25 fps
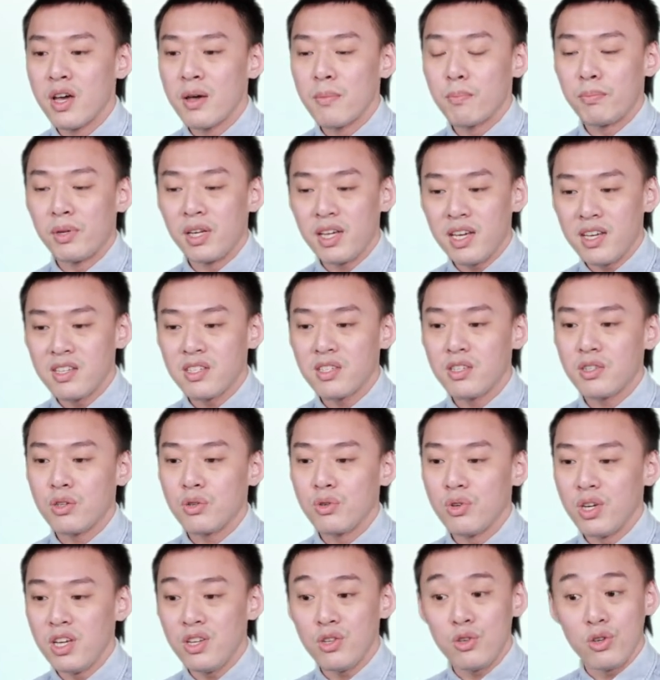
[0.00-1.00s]
pleased to
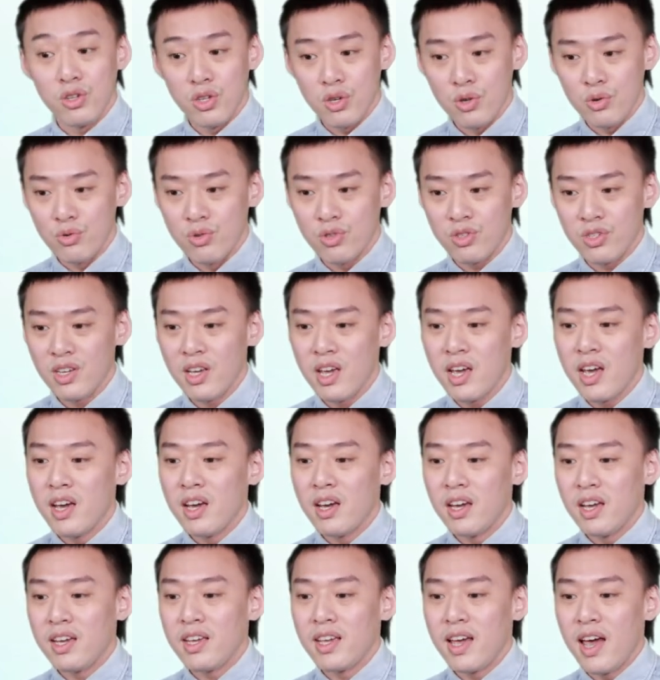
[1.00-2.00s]
introduce.
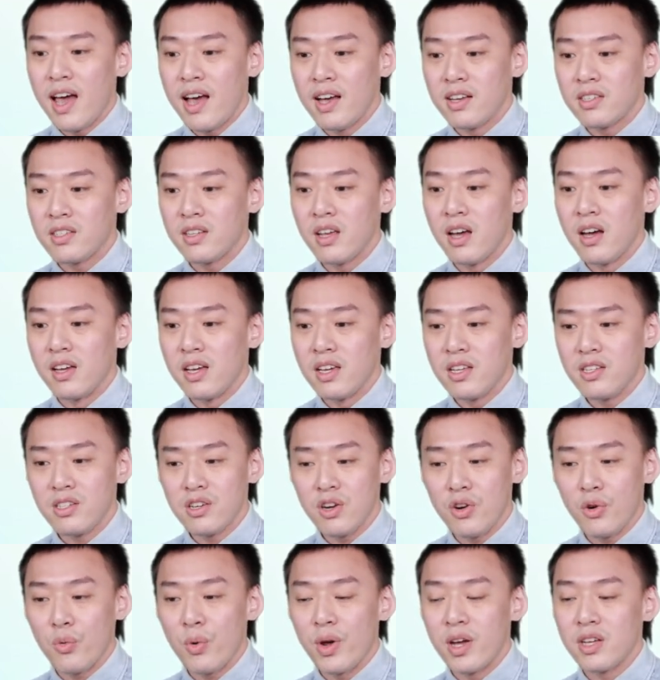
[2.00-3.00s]
It has
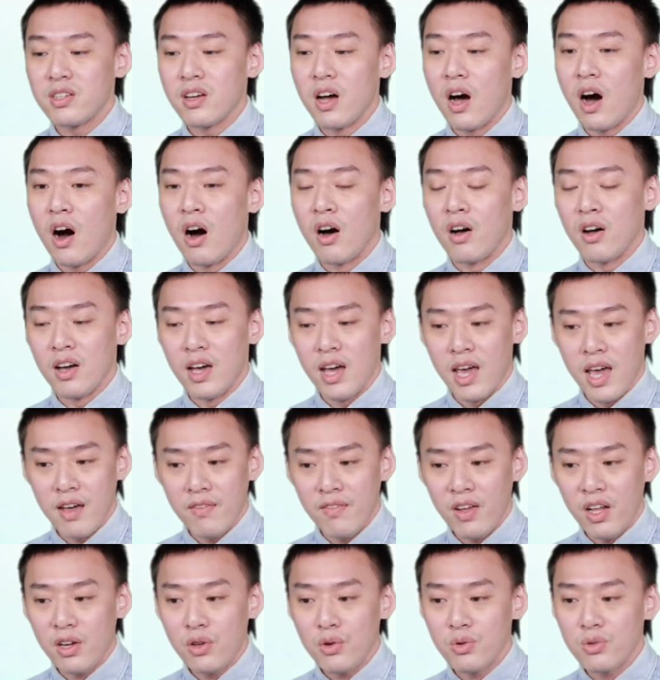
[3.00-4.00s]
integrated our
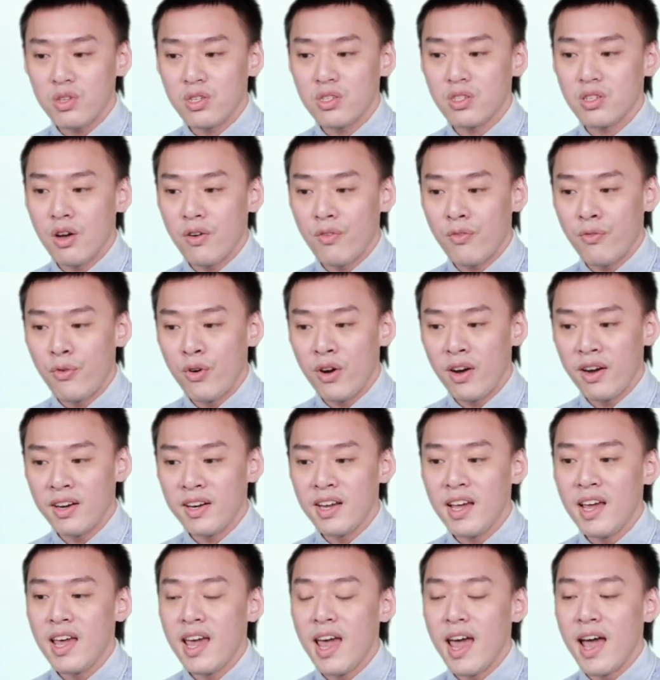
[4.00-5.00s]
Avalue software
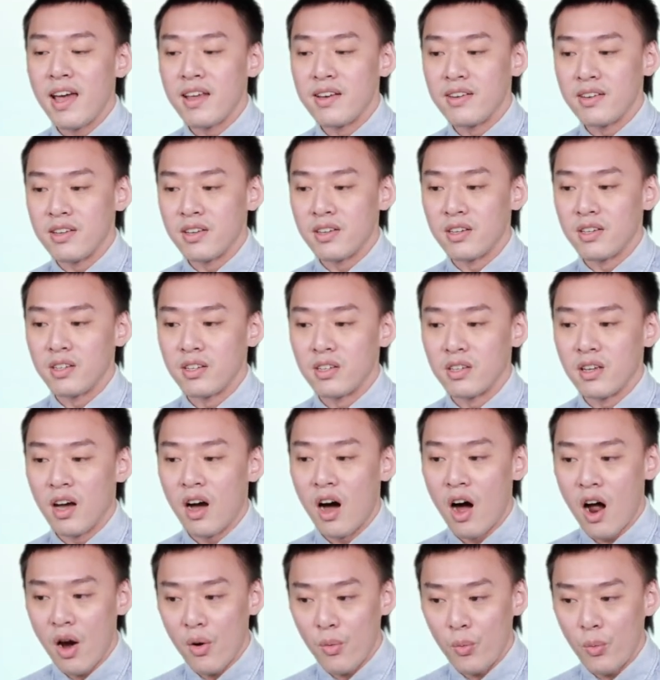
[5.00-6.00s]
and
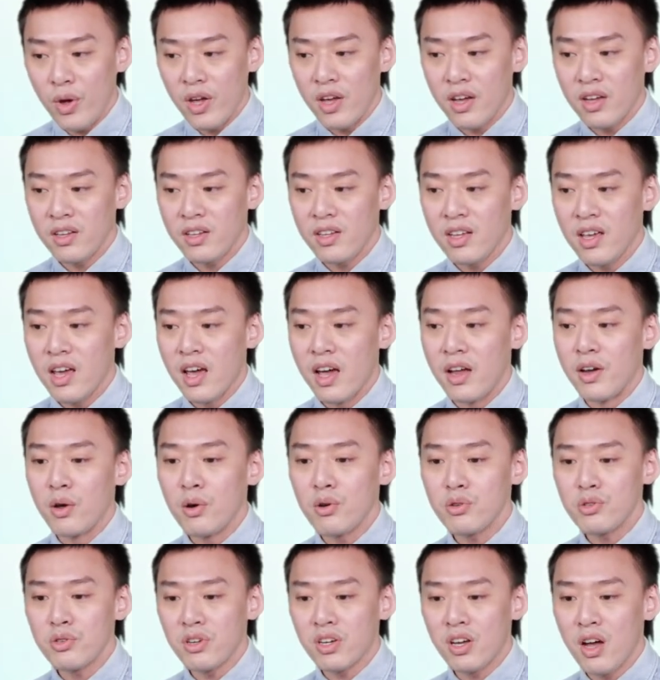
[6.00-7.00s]
hardware, and
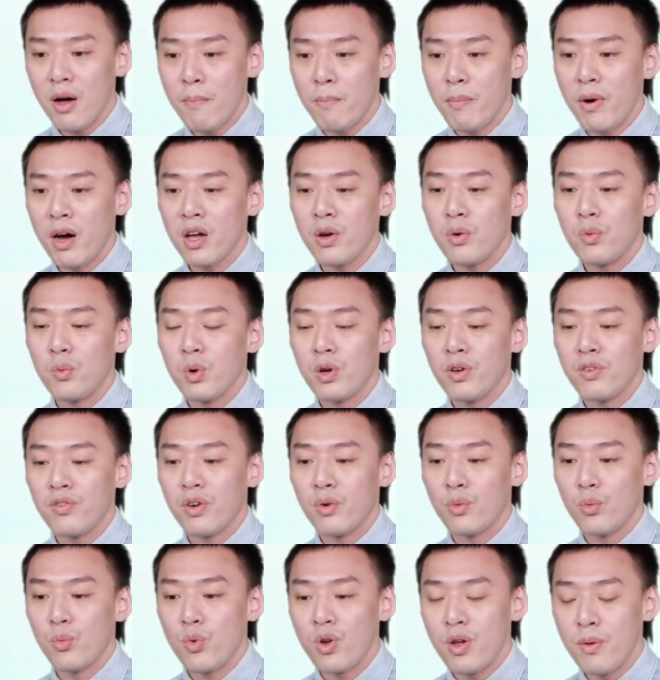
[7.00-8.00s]
also combined with
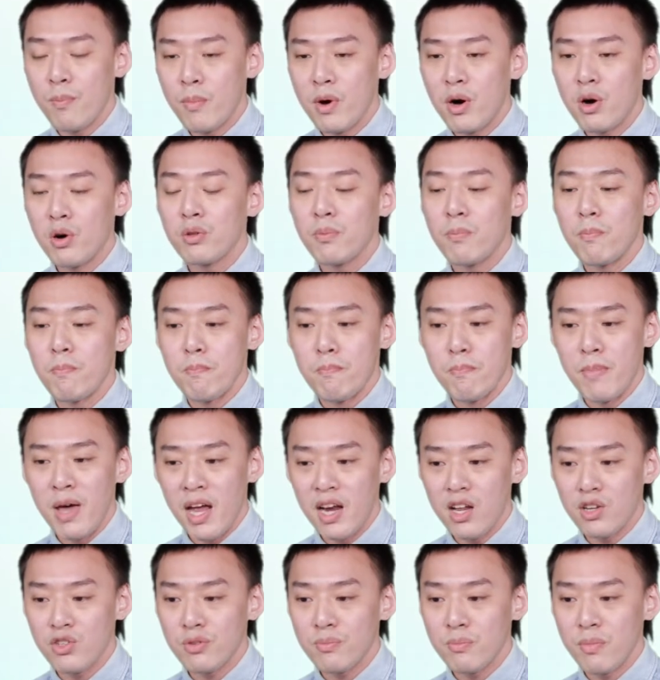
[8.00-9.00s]
remote
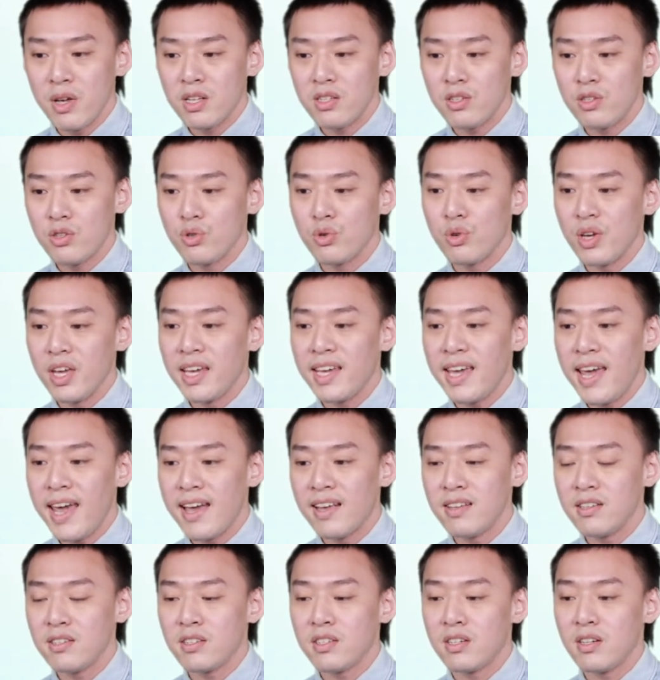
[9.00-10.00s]
management to
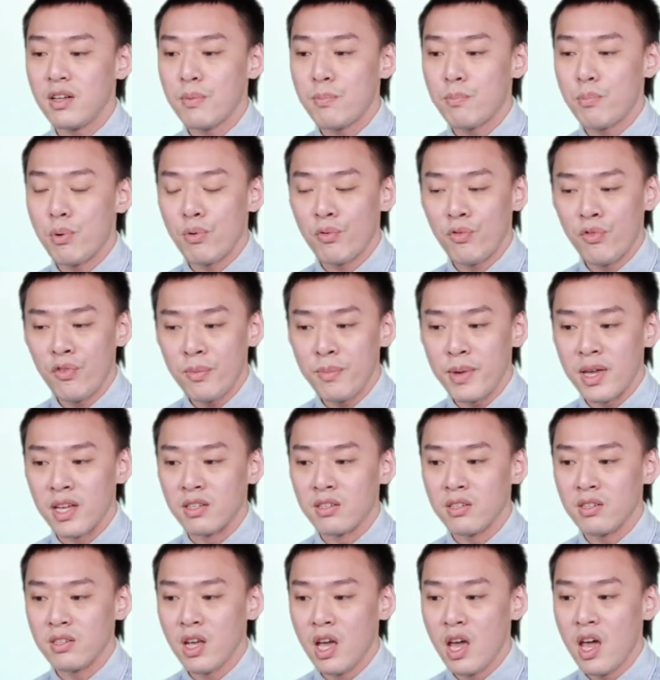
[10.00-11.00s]
enhance the
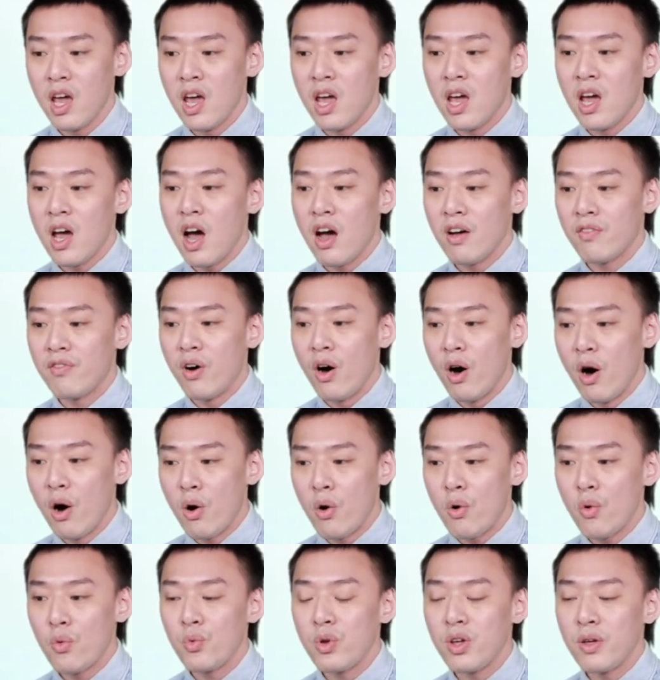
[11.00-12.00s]
performance of
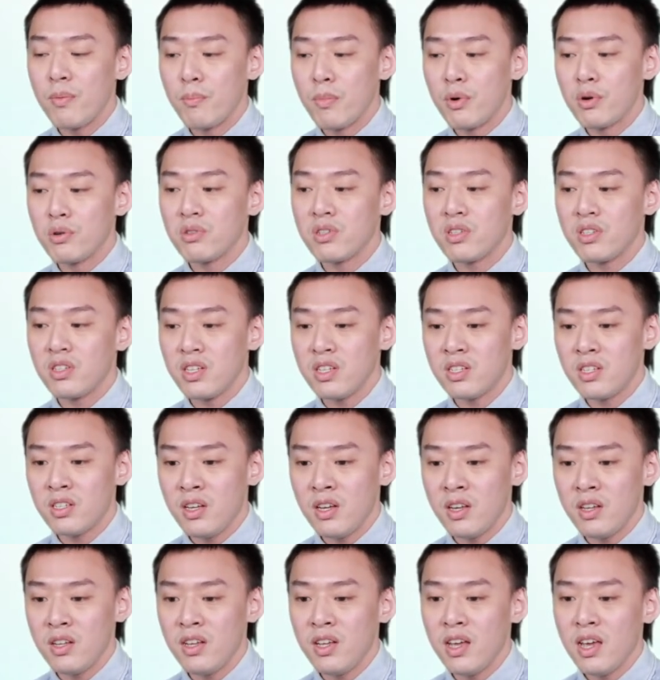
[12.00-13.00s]
all remote
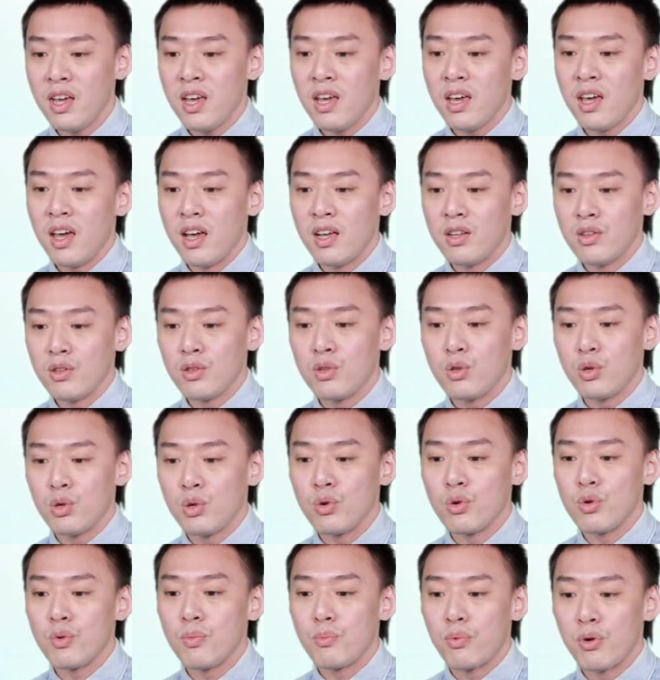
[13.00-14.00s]
systems and
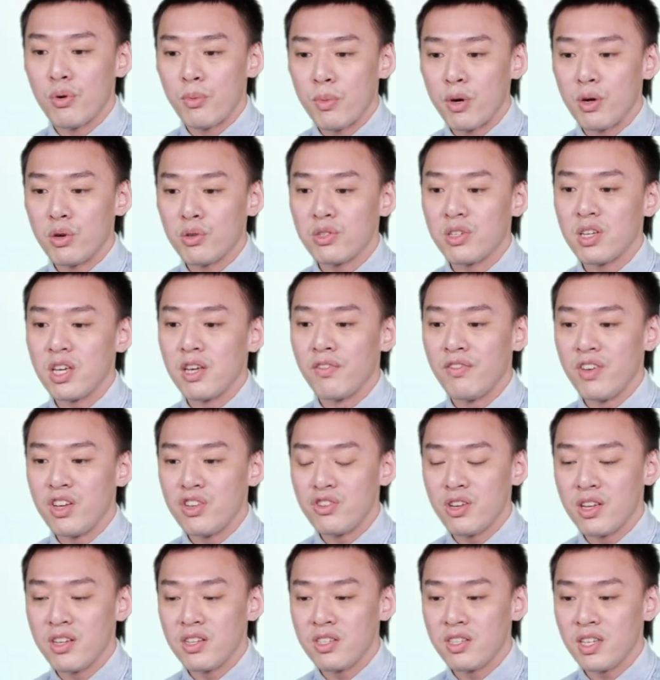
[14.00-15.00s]
to promote
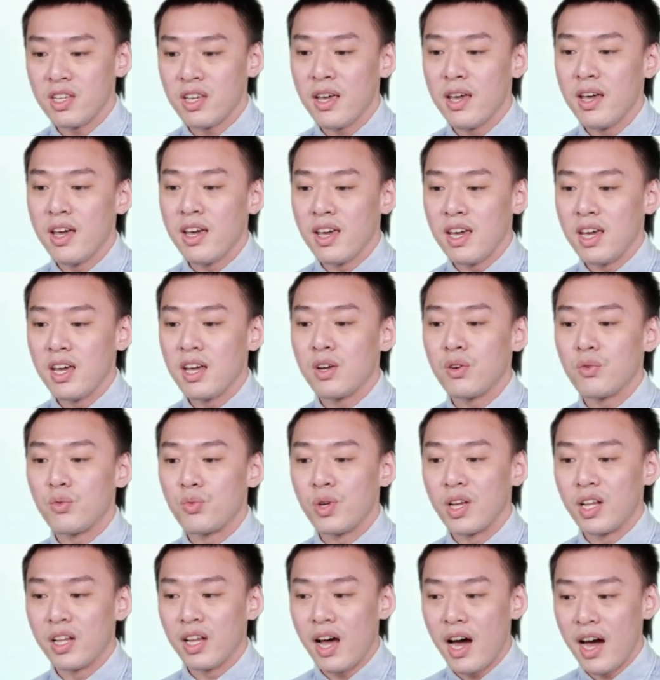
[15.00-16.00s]
efficiency in
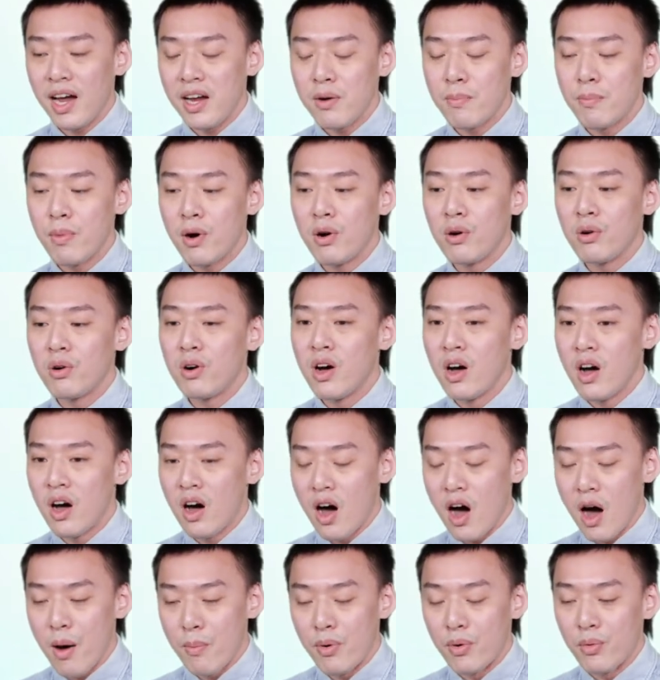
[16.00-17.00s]
reliable
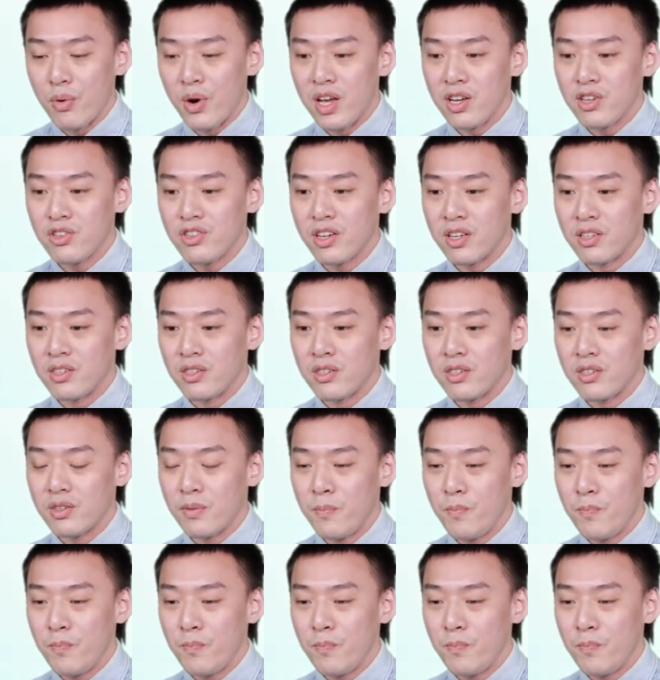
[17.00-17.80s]
operations.